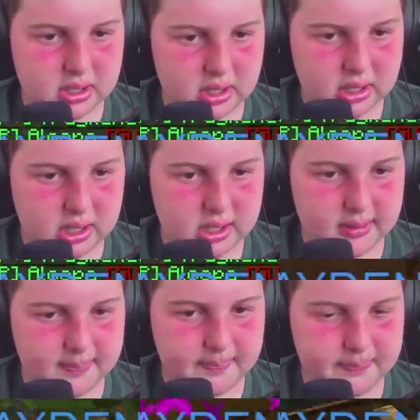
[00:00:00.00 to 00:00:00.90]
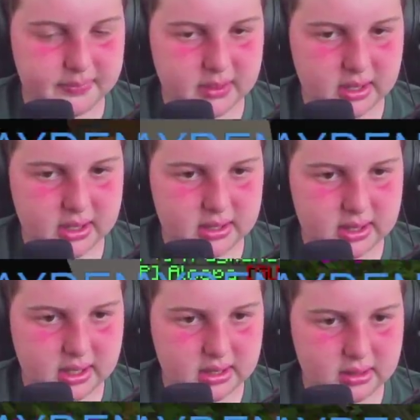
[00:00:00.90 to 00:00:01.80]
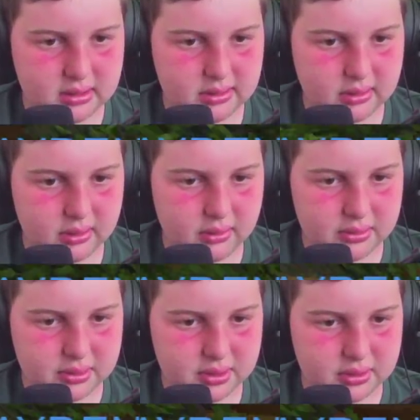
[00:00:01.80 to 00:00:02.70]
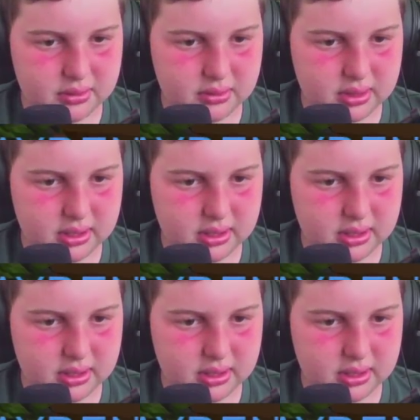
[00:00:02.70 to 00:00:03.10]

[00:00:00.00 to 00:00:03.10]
And then there's also